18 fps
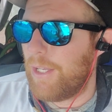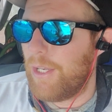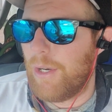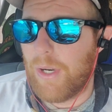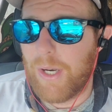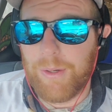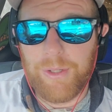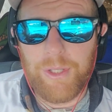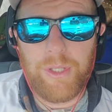you
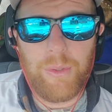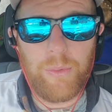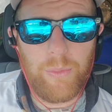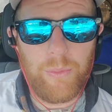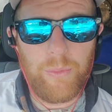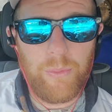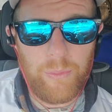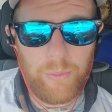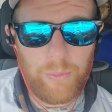know, I really
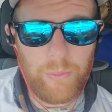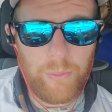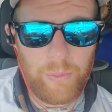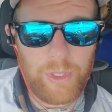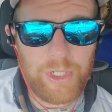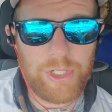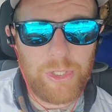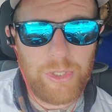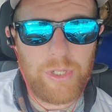
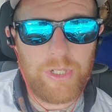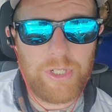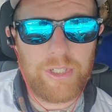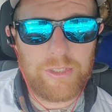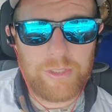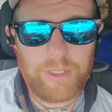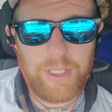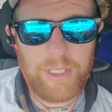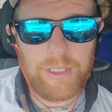wish you could
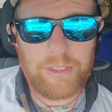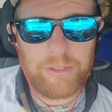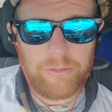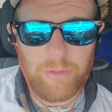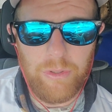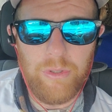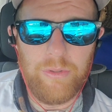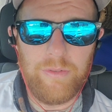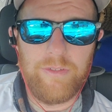just clean this
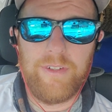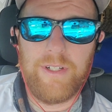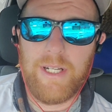roof.